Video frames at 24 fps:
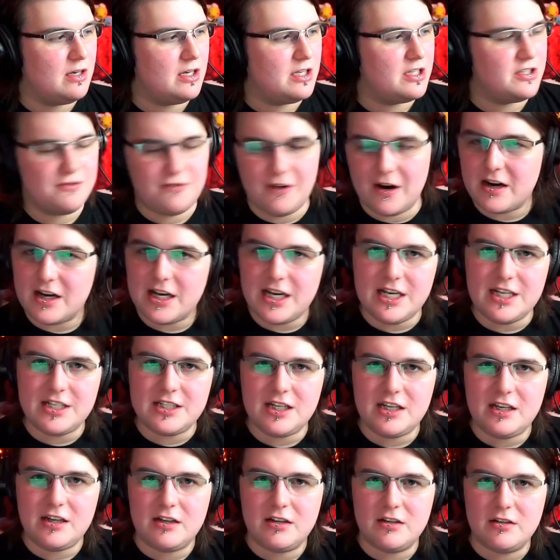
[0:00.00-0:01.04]
It's very
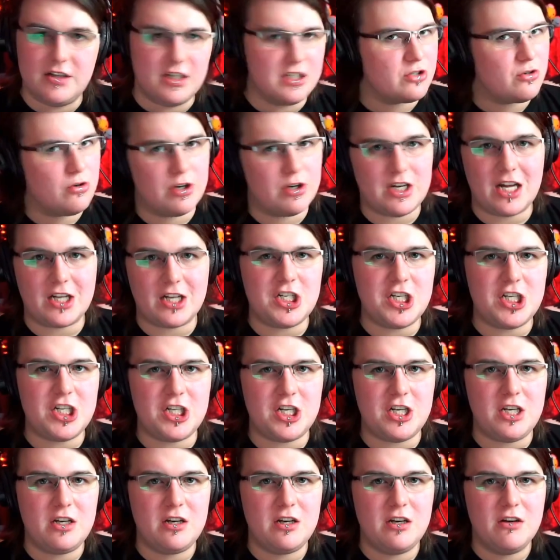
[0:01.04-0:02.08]
easy,
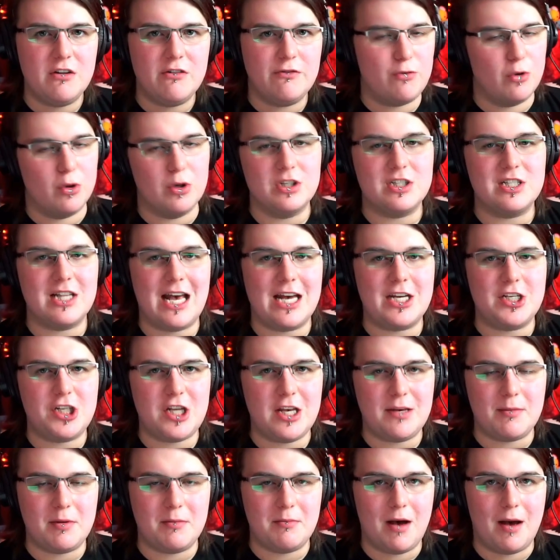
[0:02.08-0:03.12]
discord.gg forward slash
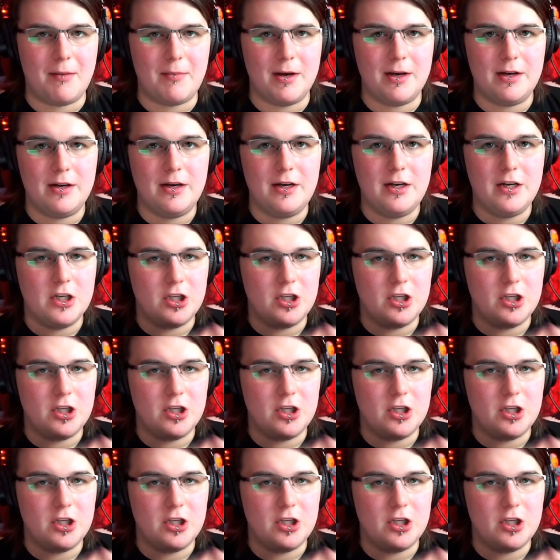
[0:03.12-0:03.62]
demon mama.